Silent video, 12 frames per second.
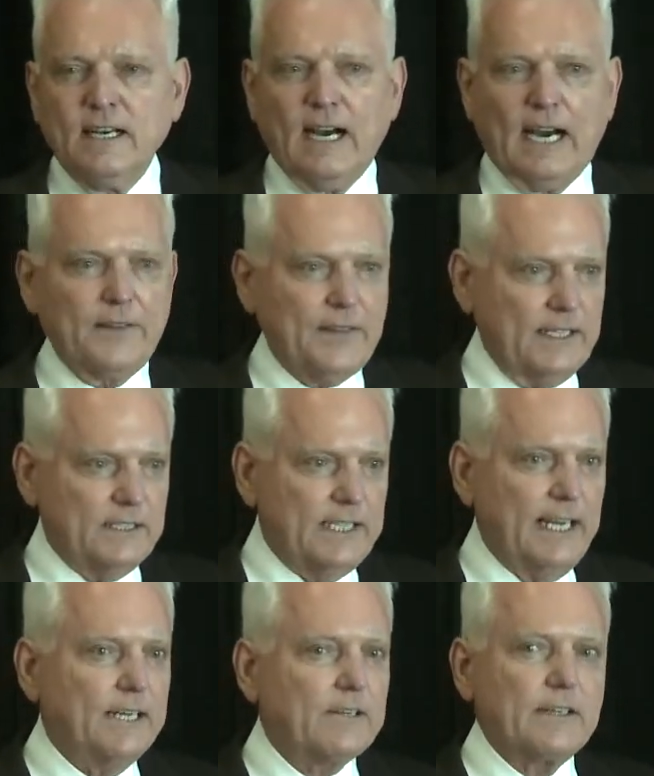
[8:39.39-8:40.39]
I think
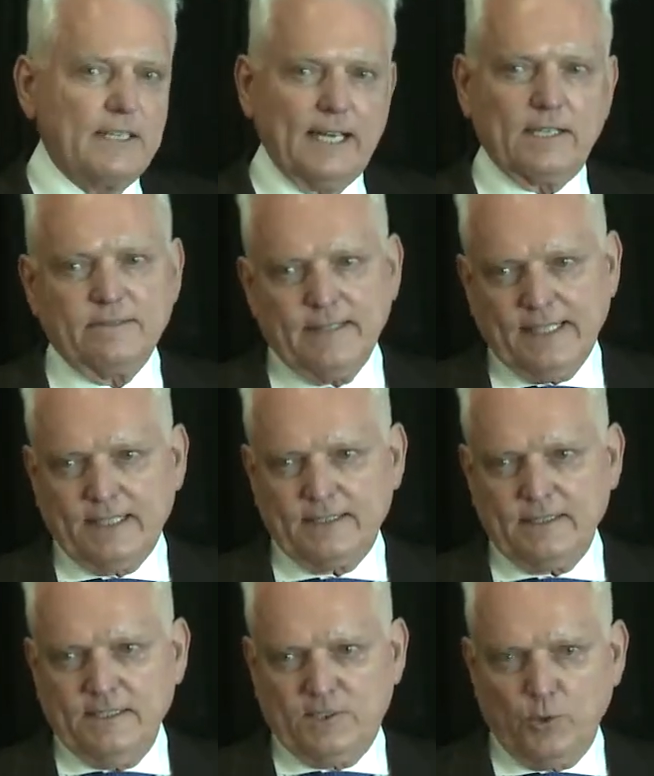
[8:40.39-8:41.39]
data and
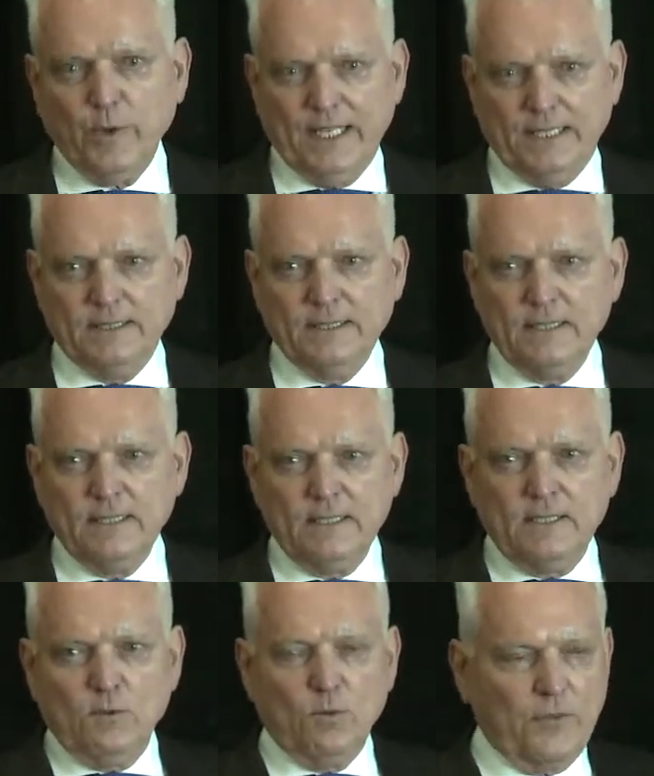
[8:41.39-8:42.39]
analytics is queen.
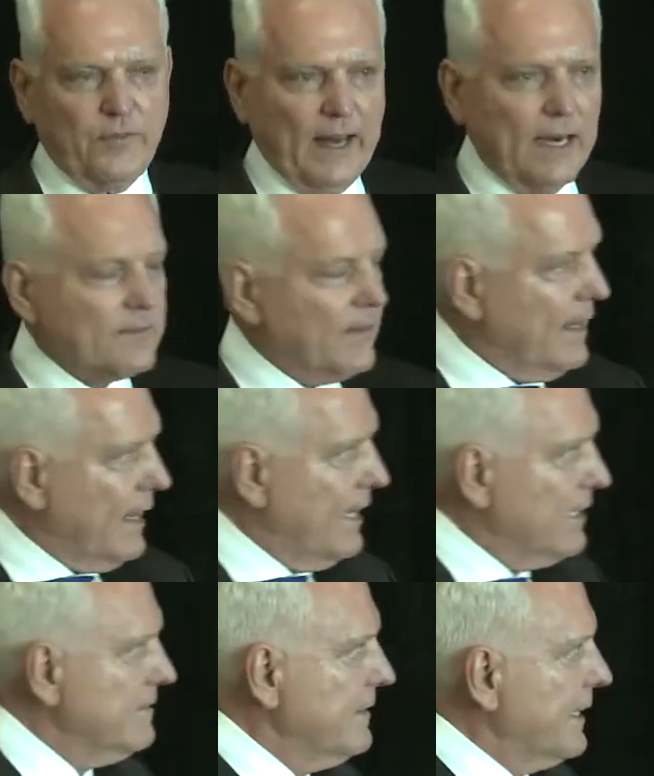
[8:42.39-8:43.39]
Without
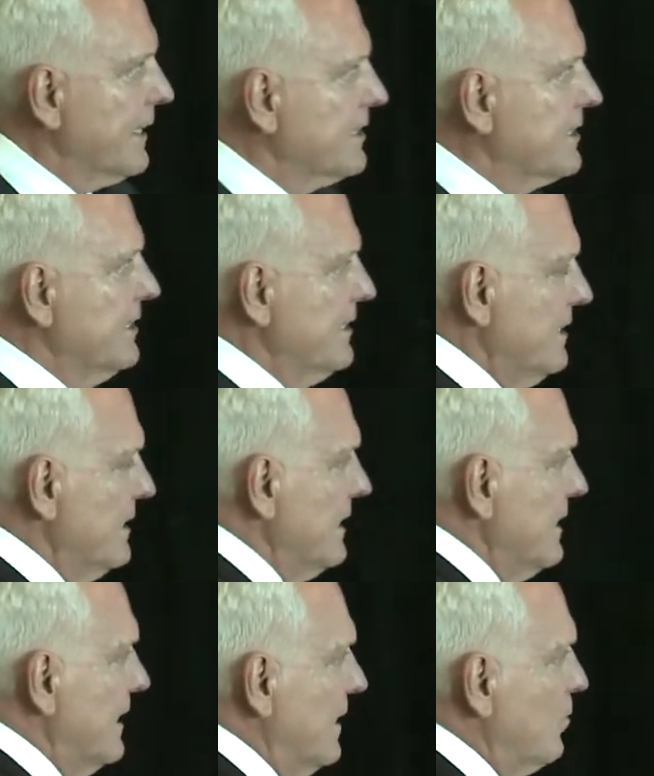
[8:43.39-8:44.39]
analytics,
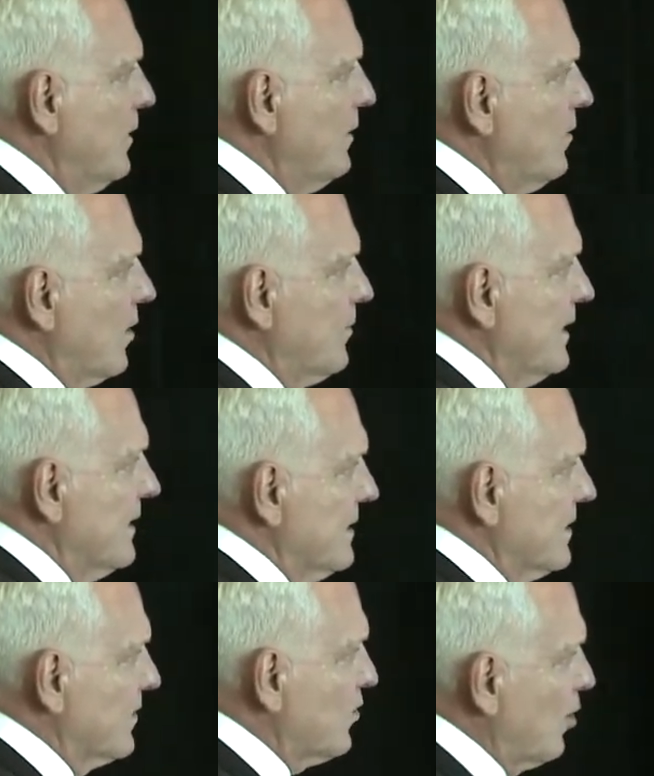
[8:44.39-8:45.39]
we will be at
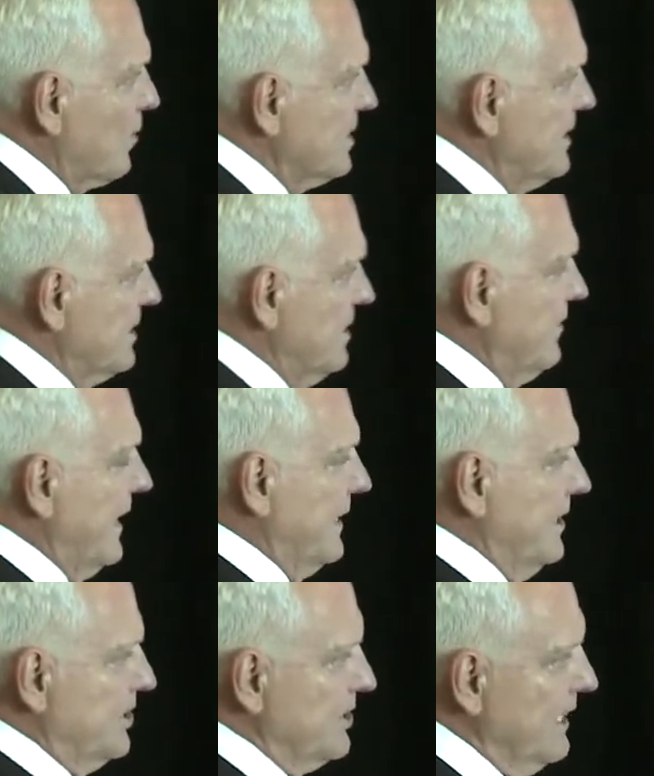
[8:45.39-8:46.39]
an enormous
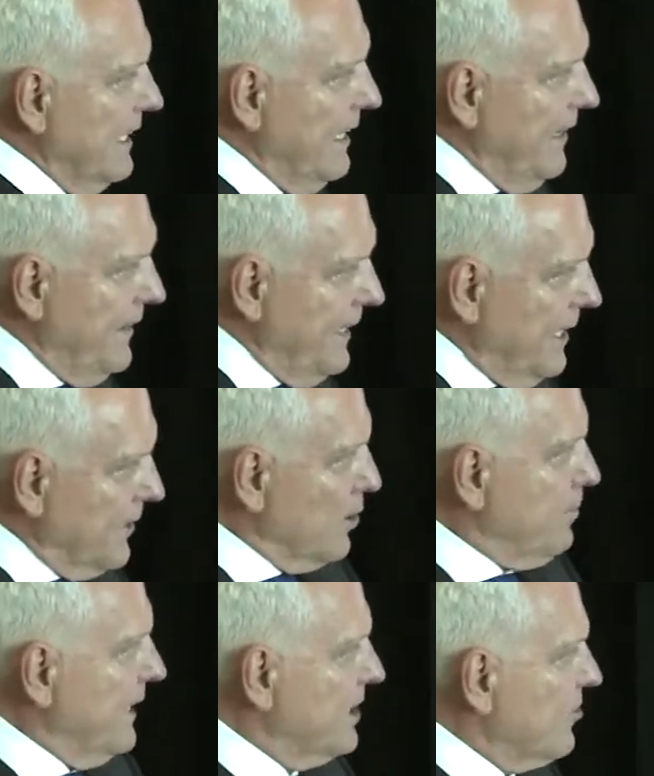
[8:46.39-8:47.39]
disadvantage. The other
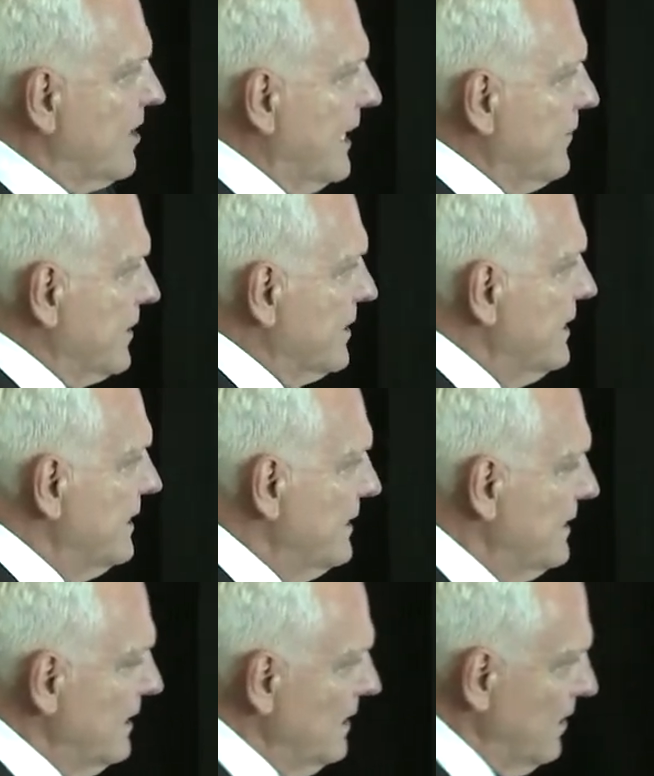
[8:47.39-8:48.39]
big driver
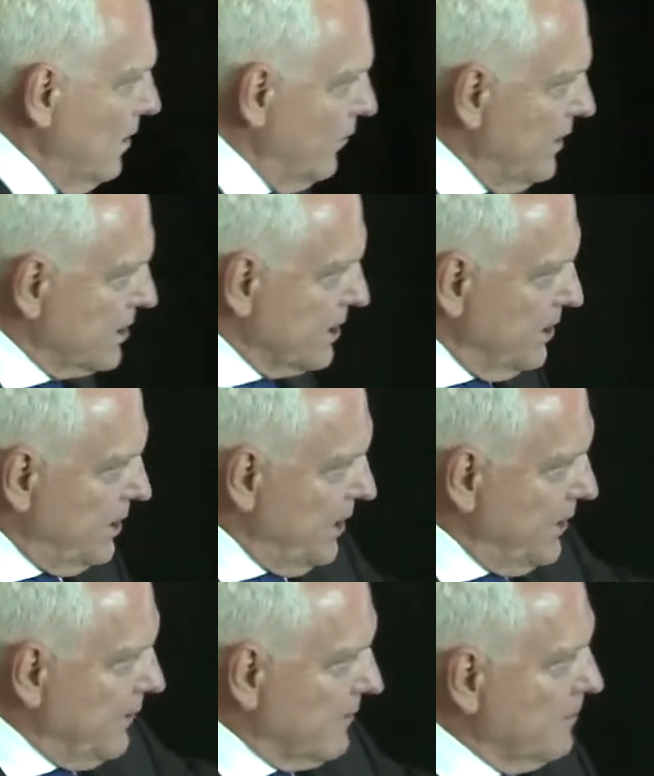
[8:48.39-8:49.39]
on this
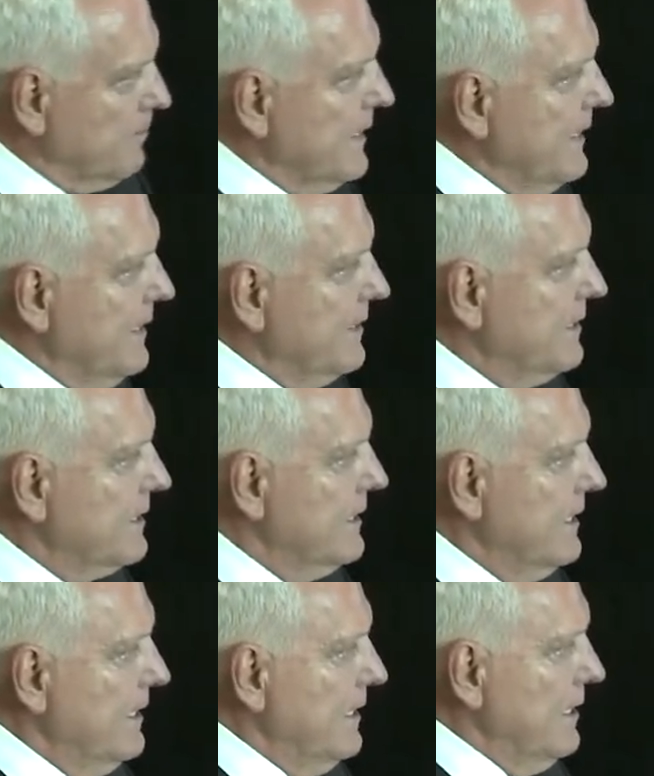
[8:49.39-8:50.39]
continuum is
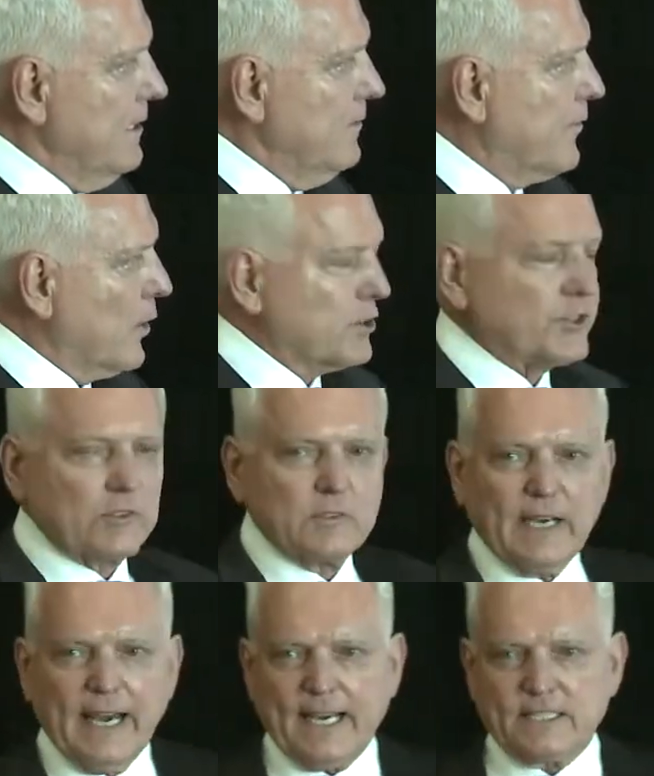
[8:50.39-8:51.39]
virtual
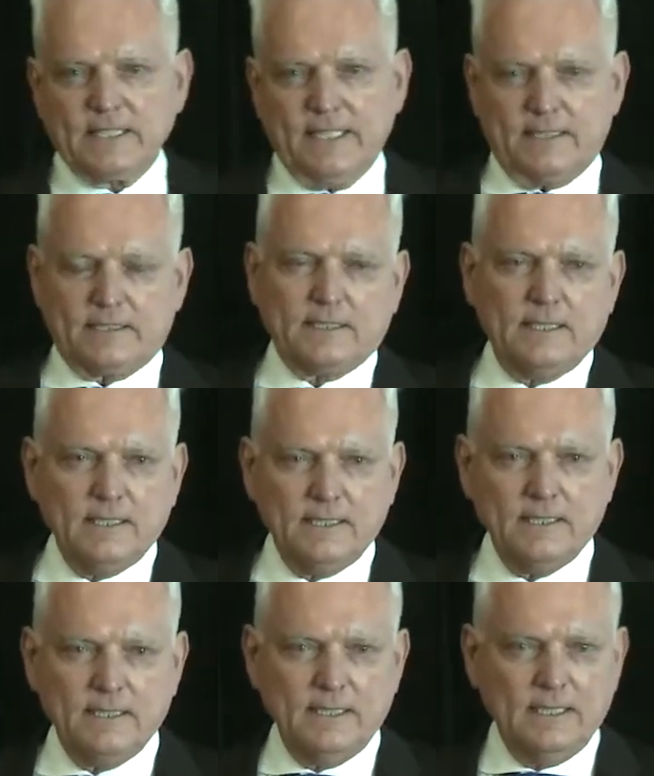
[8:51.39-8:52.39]
access,
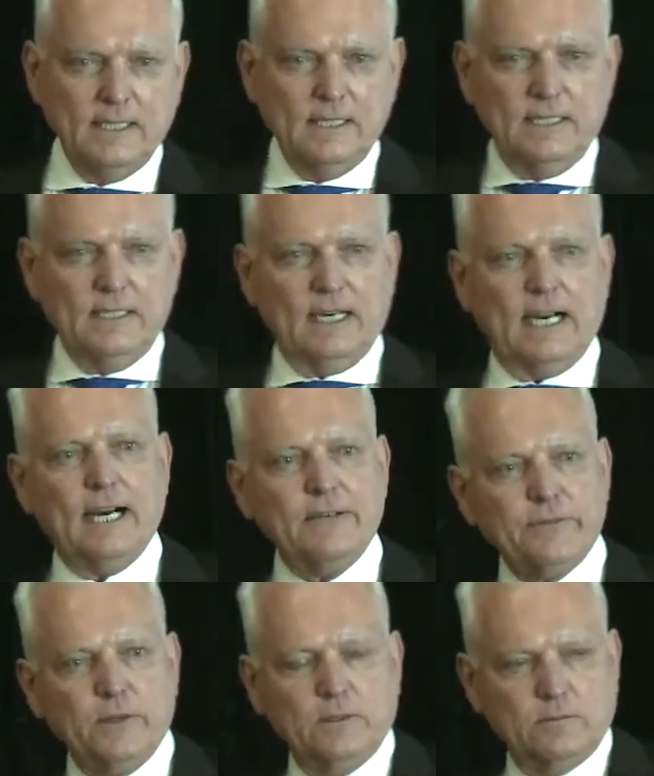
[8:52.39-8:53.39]

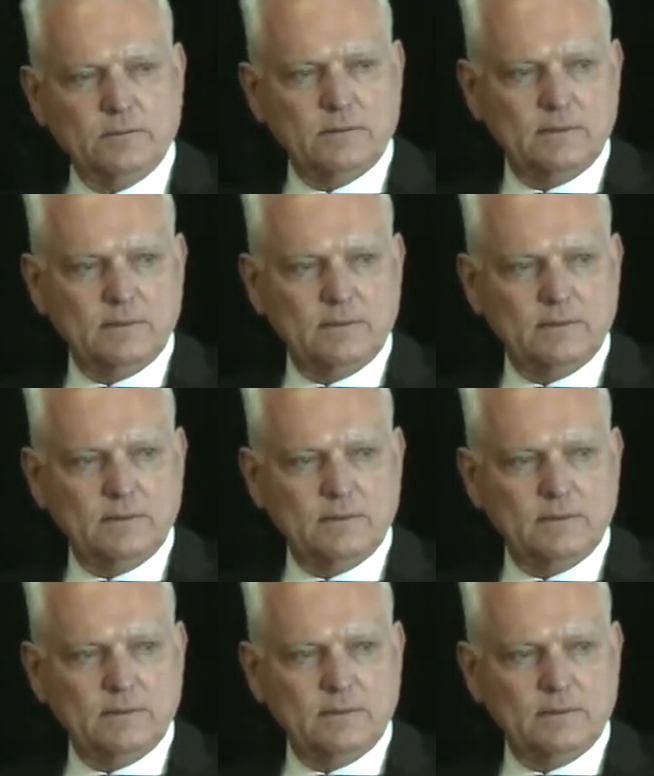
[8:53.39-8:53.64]
iPhone.